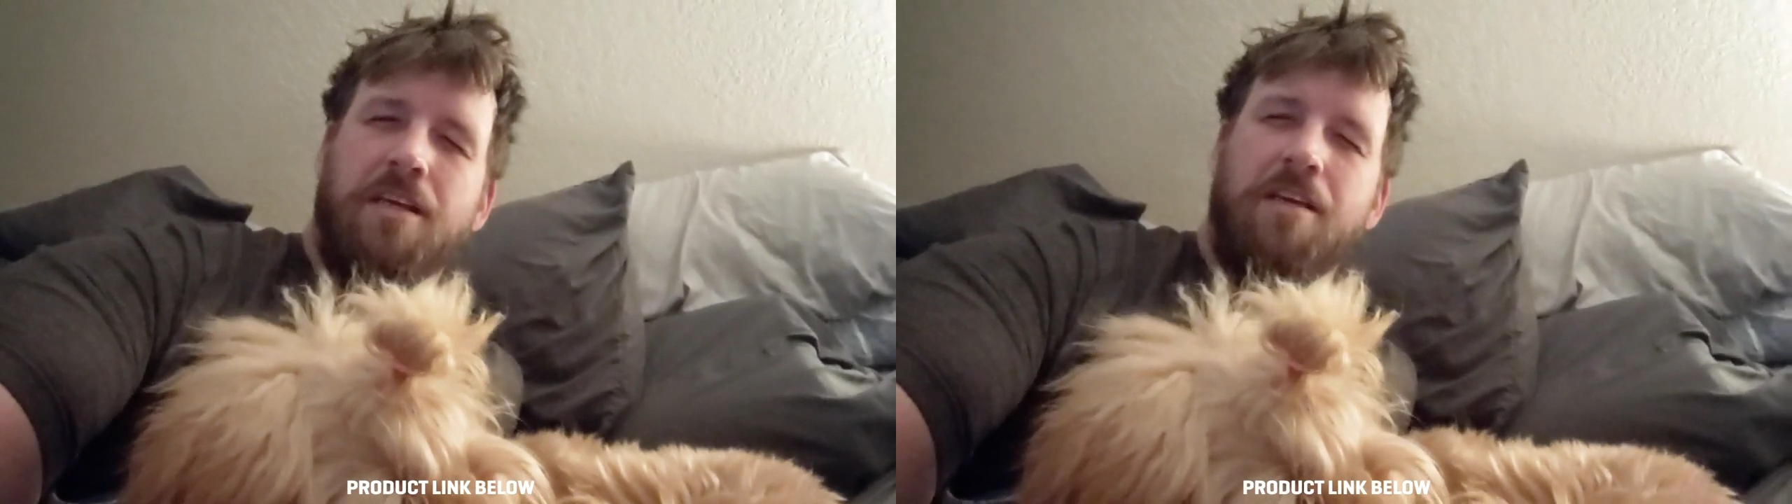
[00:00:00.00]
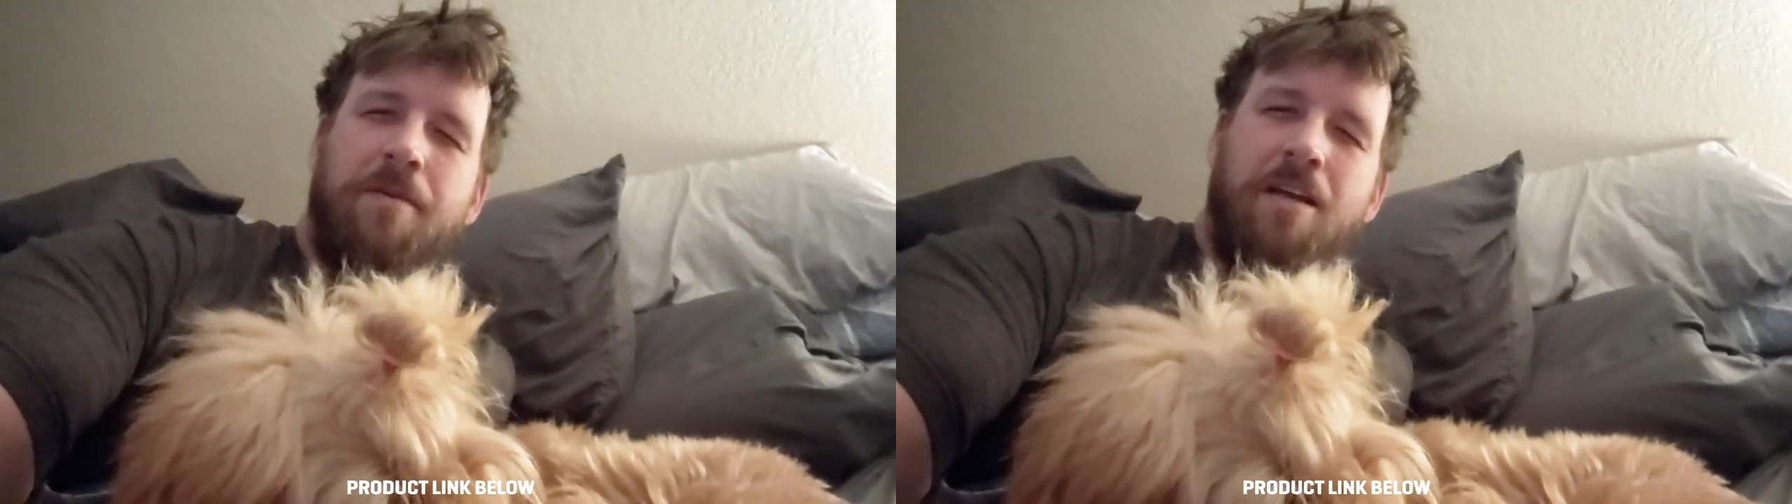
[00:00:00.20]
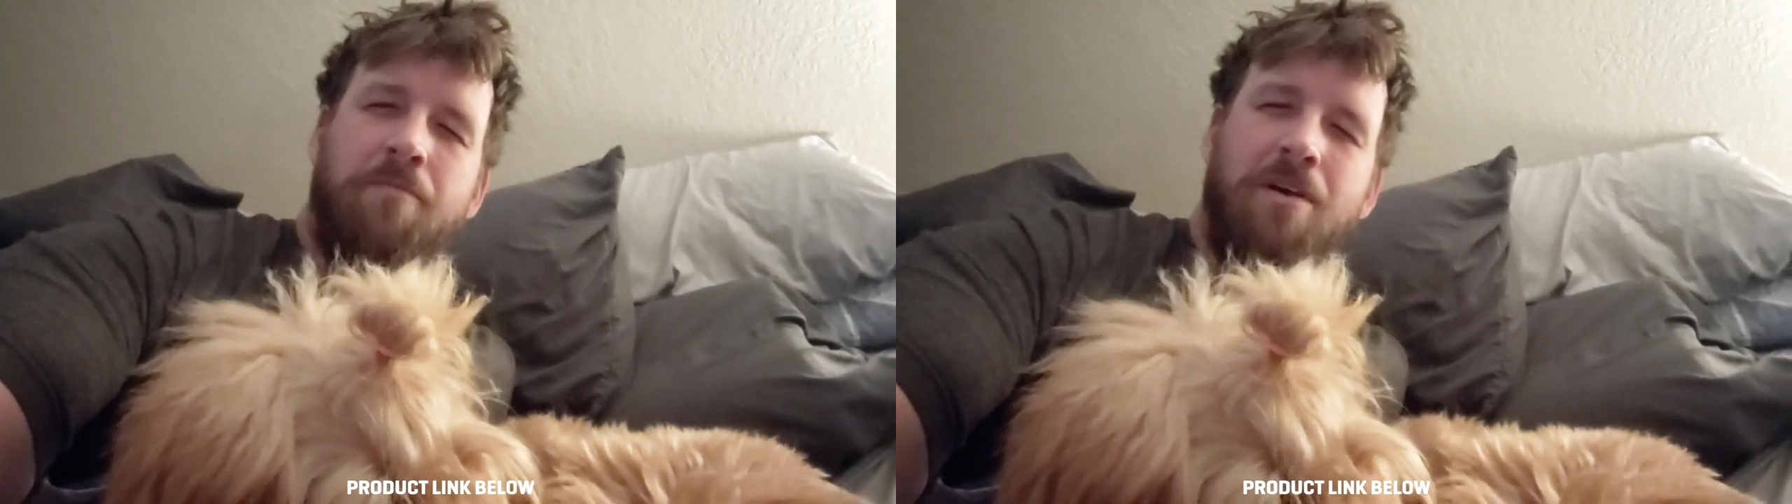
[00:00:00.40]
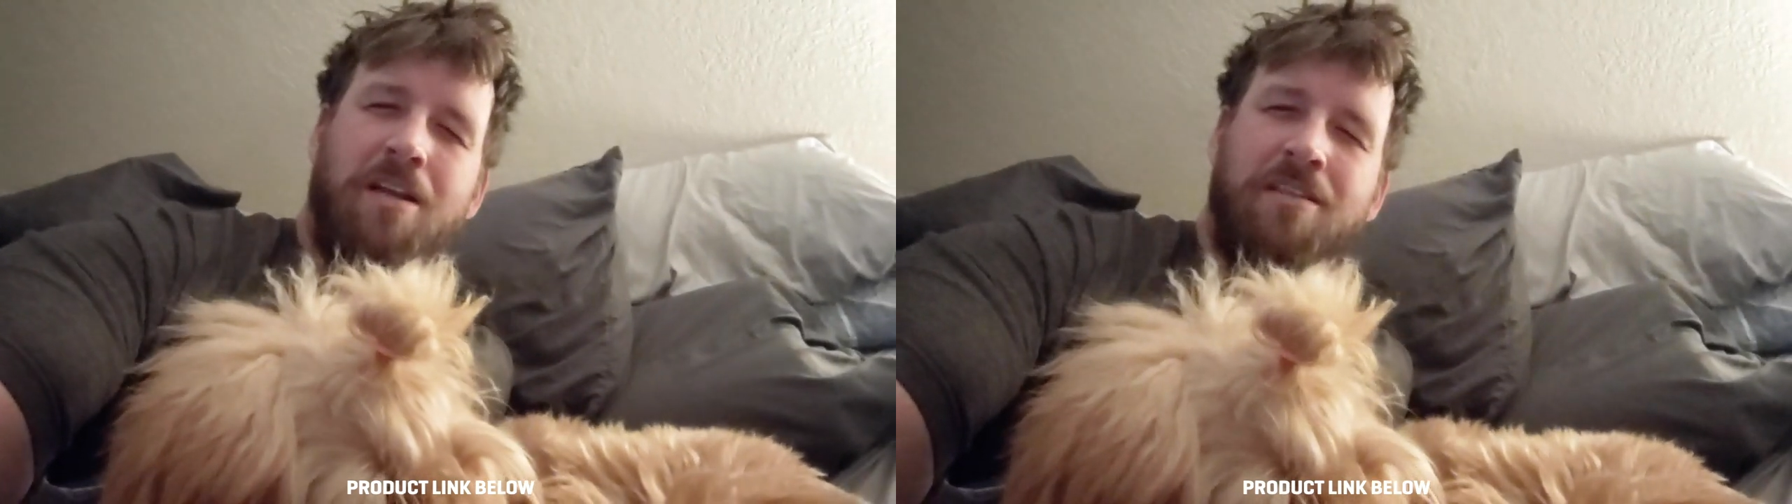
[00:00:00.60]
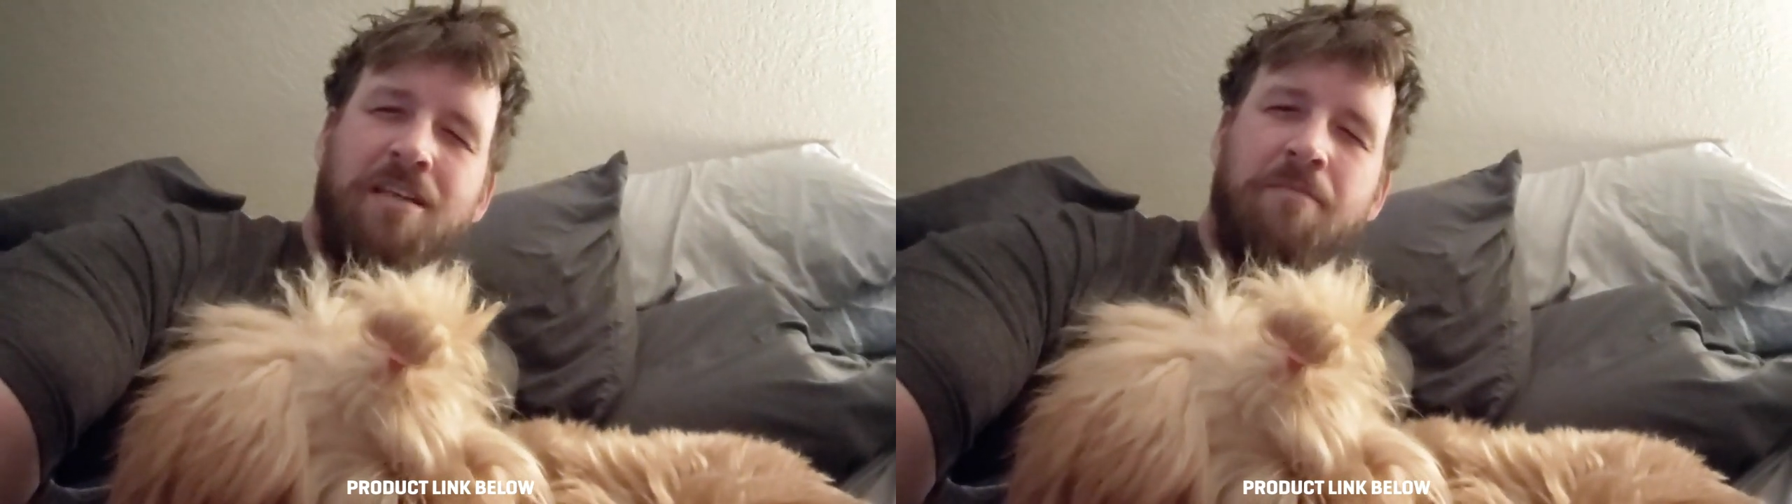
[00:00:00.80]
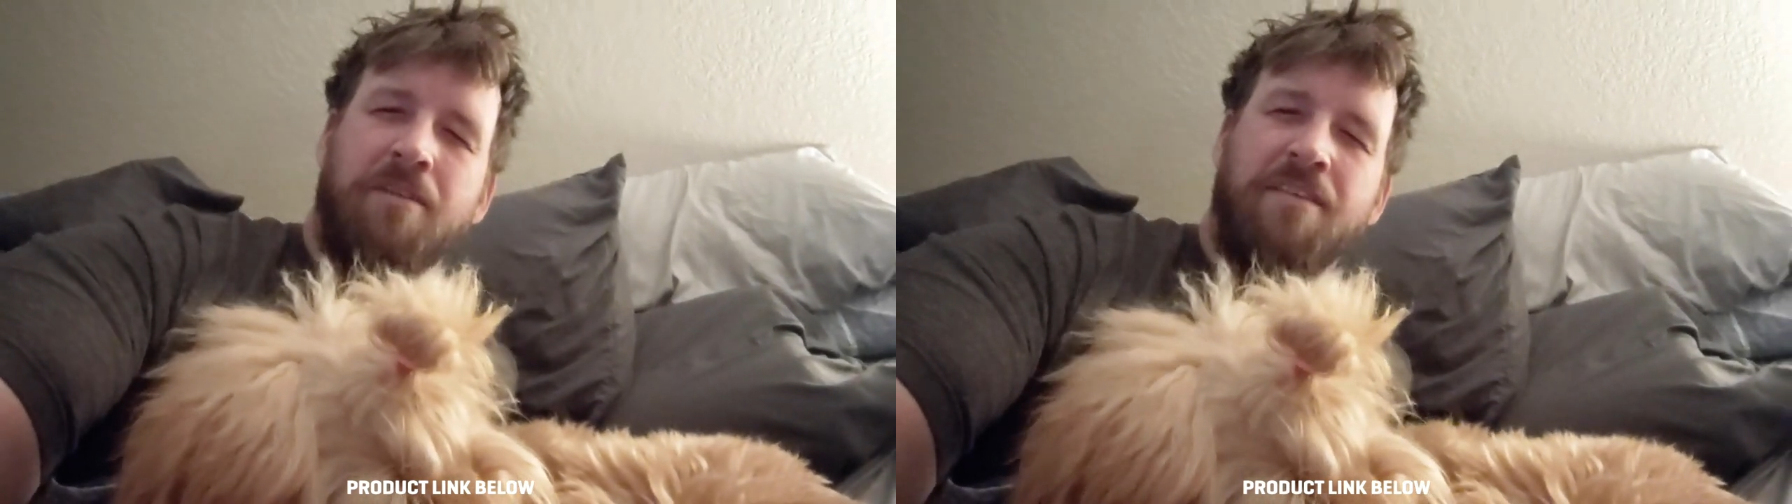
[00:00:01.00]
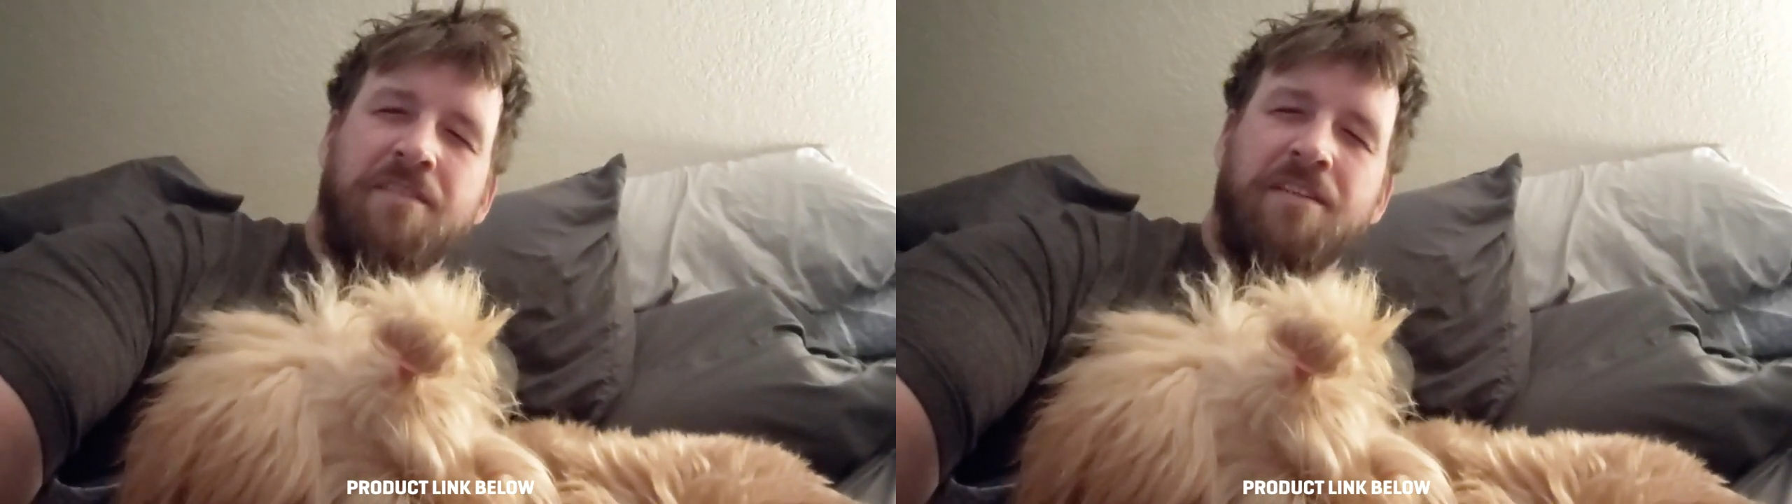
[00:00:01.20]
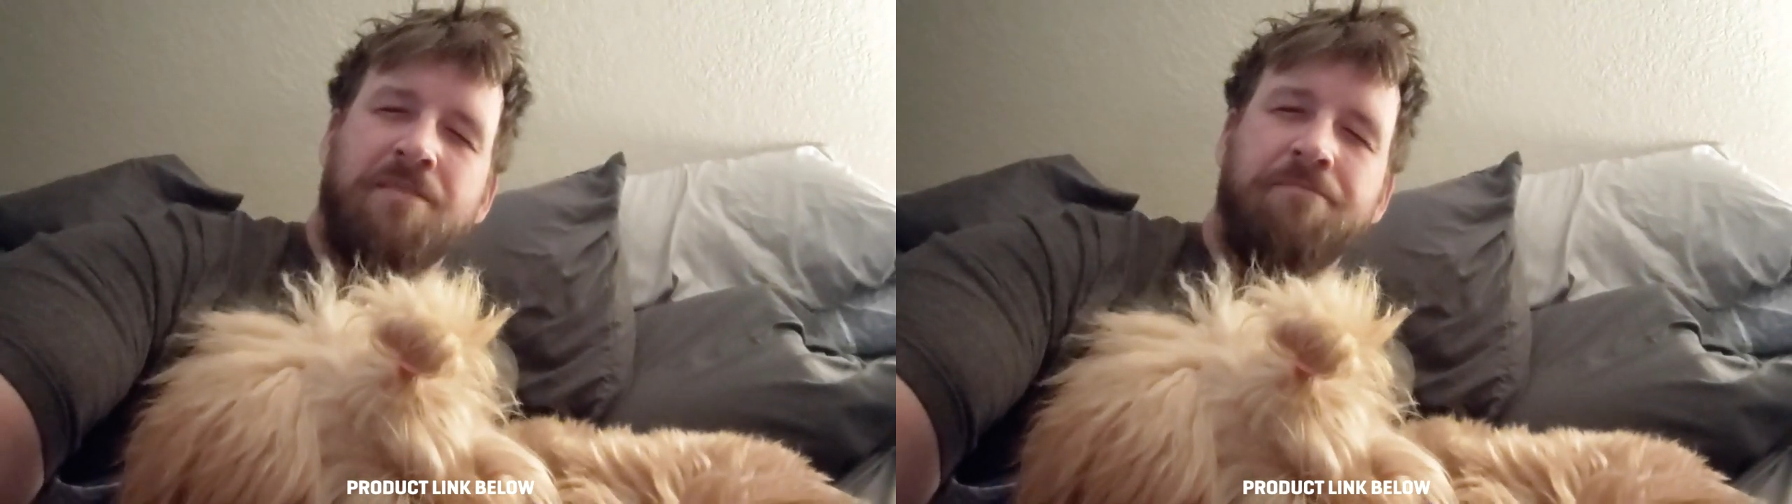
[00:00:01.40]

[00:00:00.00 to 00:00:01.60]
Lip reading: you about a product I believe in.